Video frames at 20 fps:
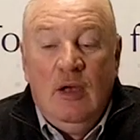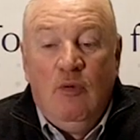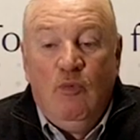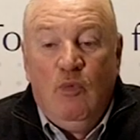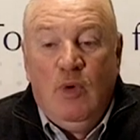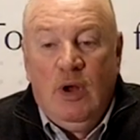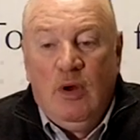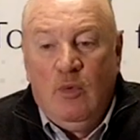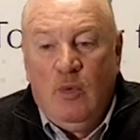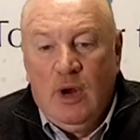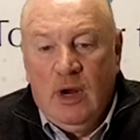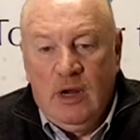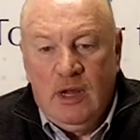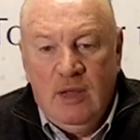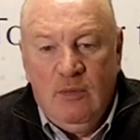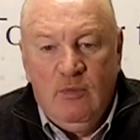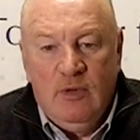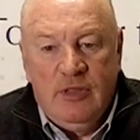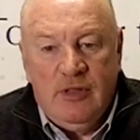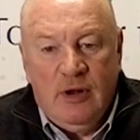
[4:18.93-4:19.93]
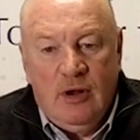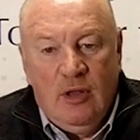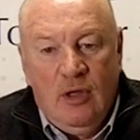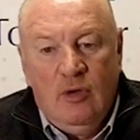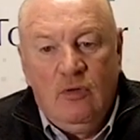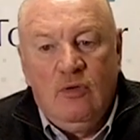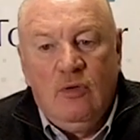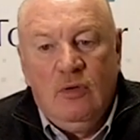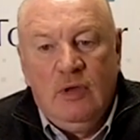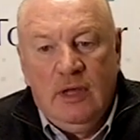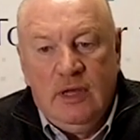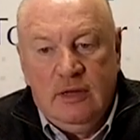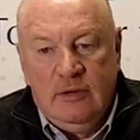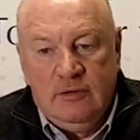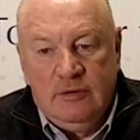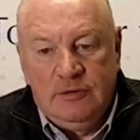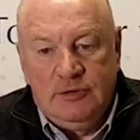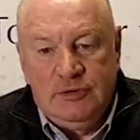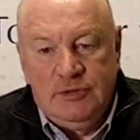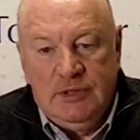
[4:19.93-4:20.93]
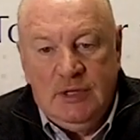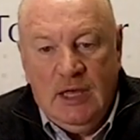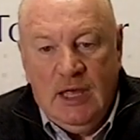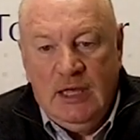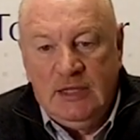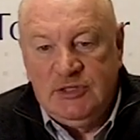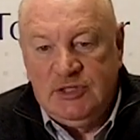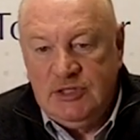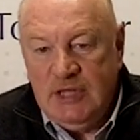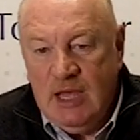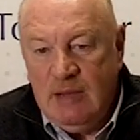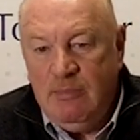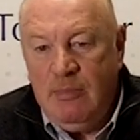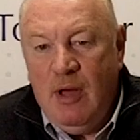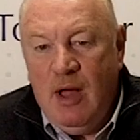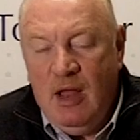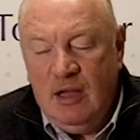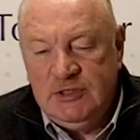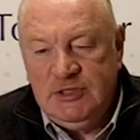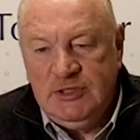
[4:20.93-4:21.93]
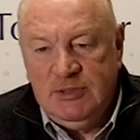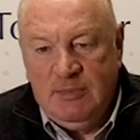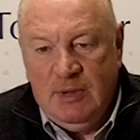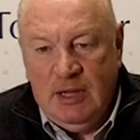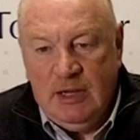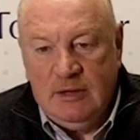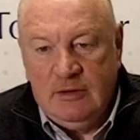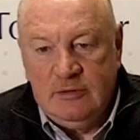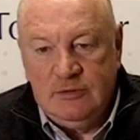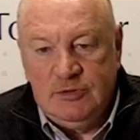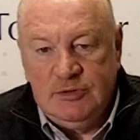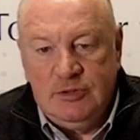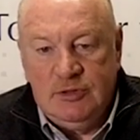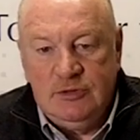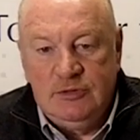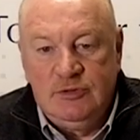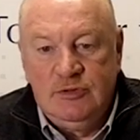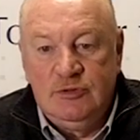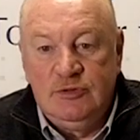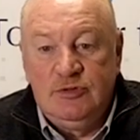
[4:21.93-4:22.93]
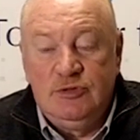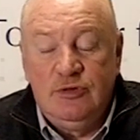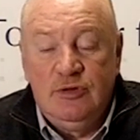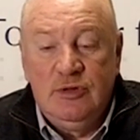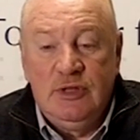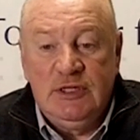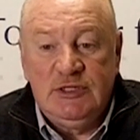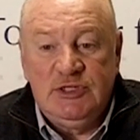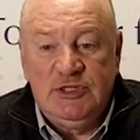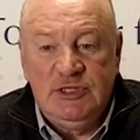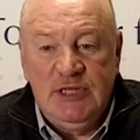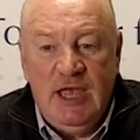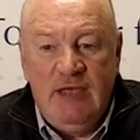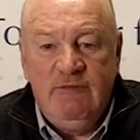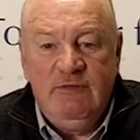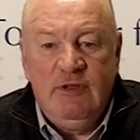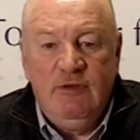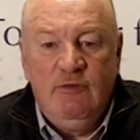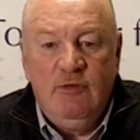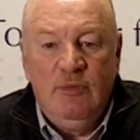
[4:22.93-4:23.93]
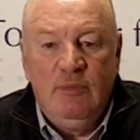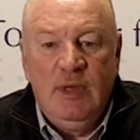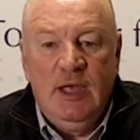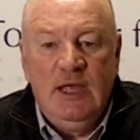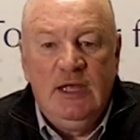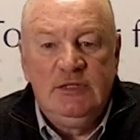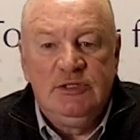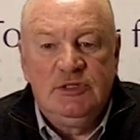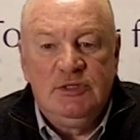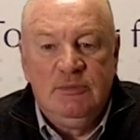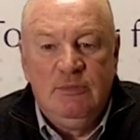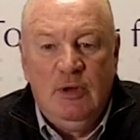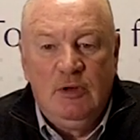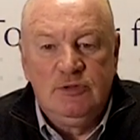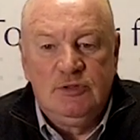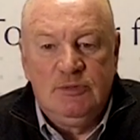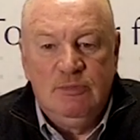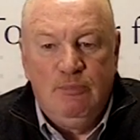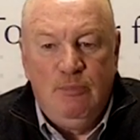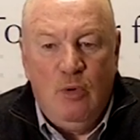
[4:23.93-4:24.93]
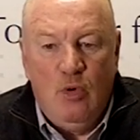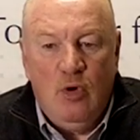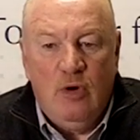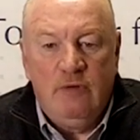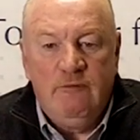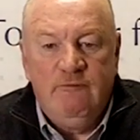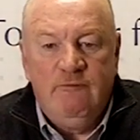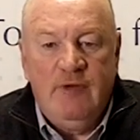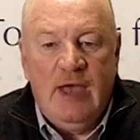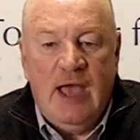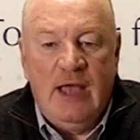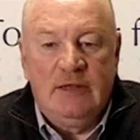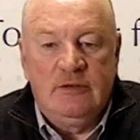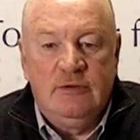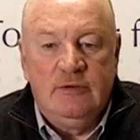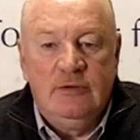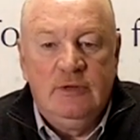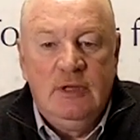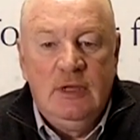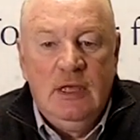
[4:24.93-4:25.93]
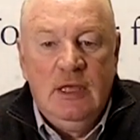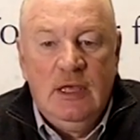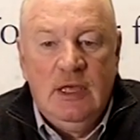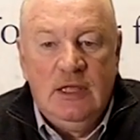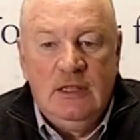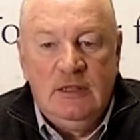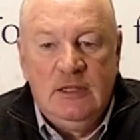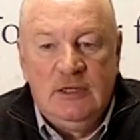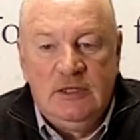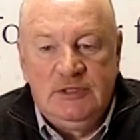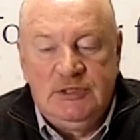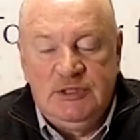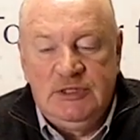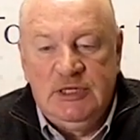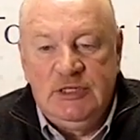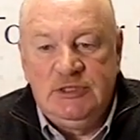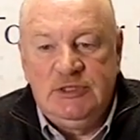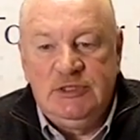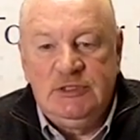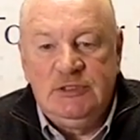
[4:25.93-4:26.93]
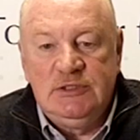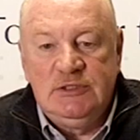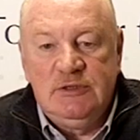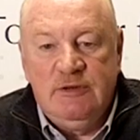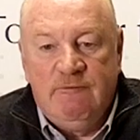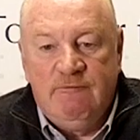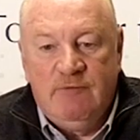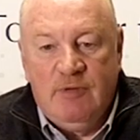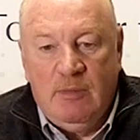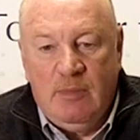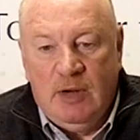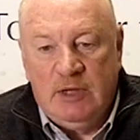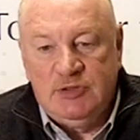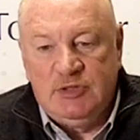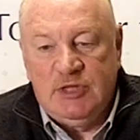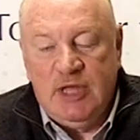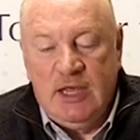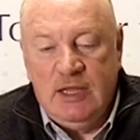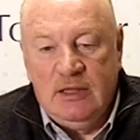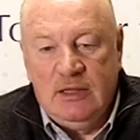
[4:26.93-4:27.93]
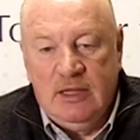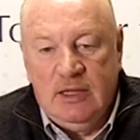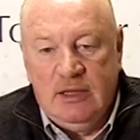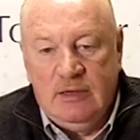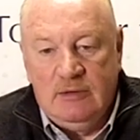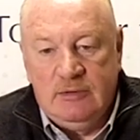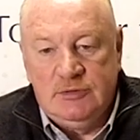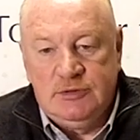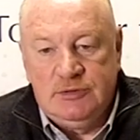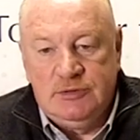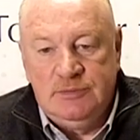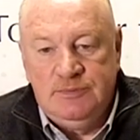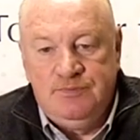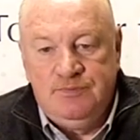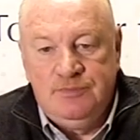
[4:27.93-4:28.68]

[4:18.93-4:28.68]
We are working with our local leaders and state policymakers to ensure that safety remains the most important factor in the decisions from our state leaders.